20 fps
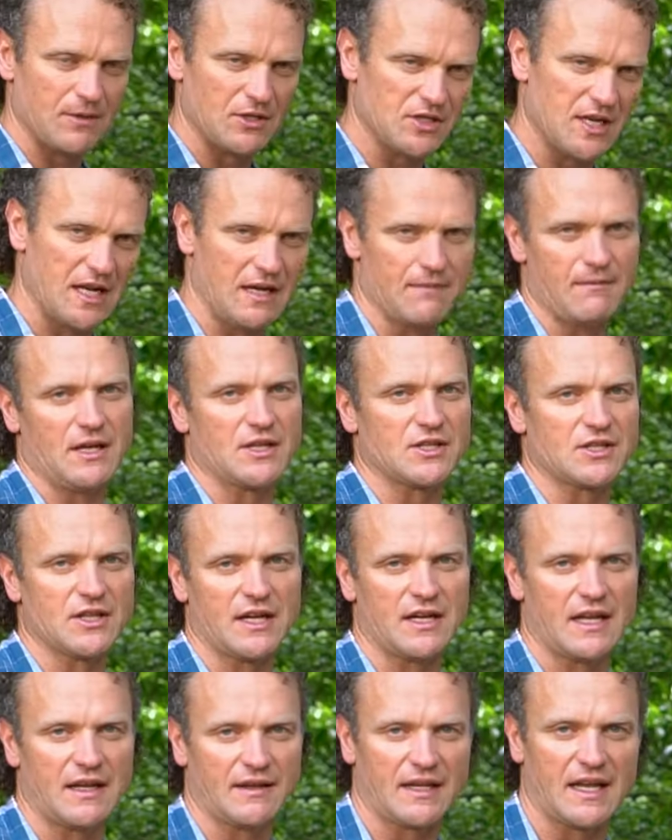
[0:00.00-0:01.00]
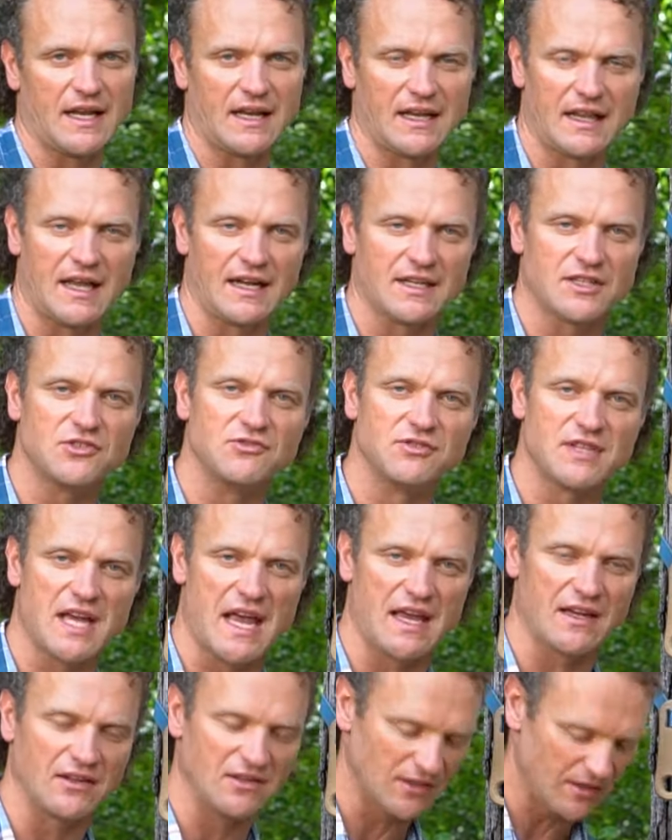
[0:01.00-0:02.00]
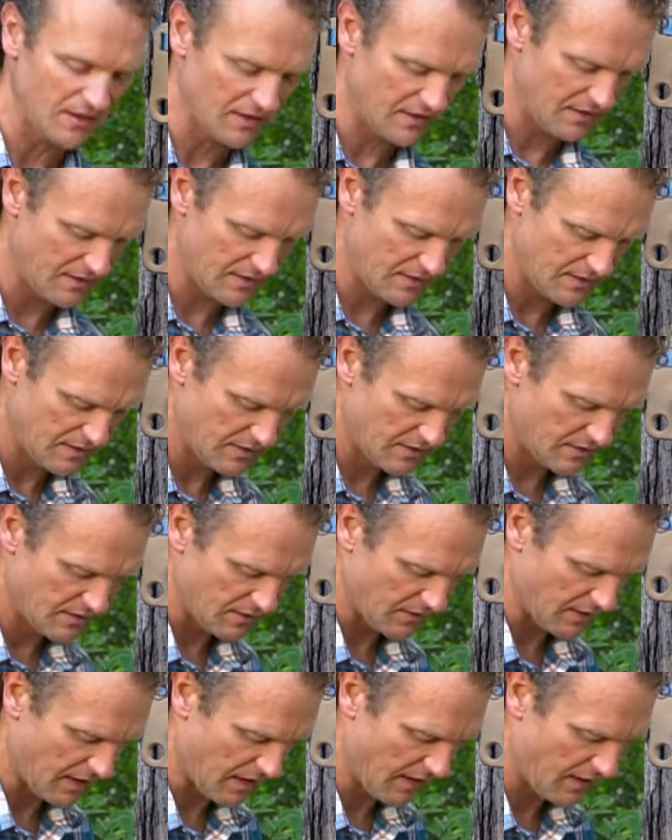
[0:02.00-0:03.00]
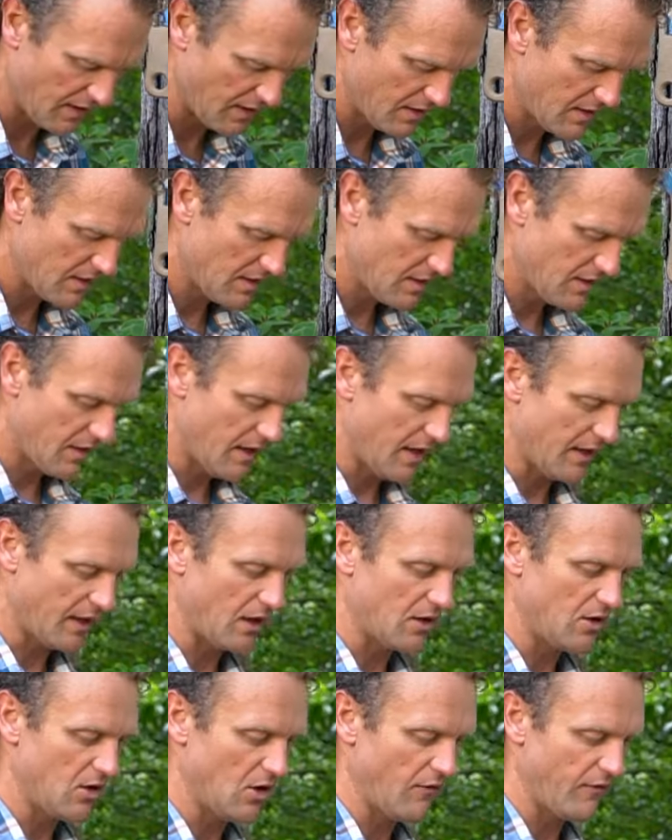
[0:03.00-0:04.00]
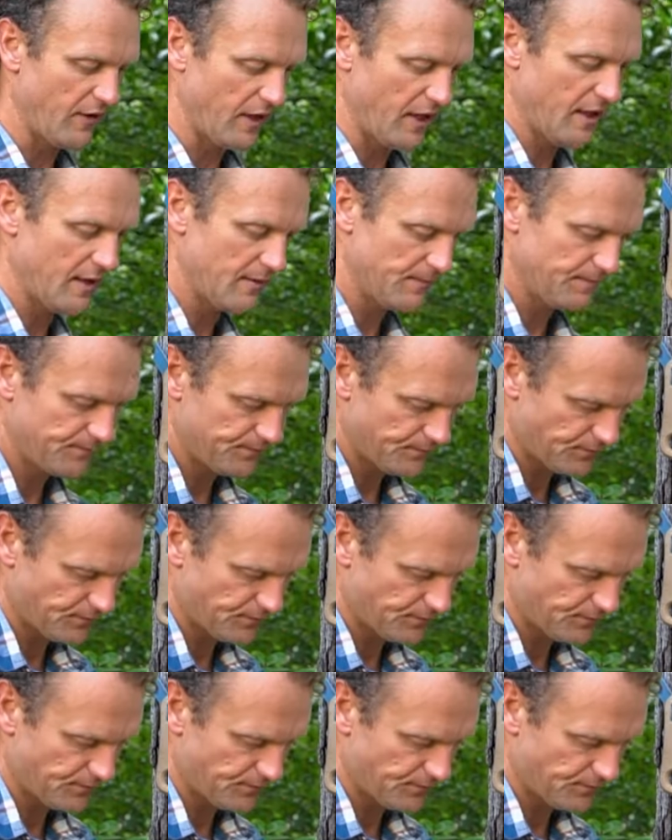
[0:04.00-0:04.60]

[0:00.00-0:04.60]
and try to make sure I'm not getting it like too tangled. Okay, and I can clove in,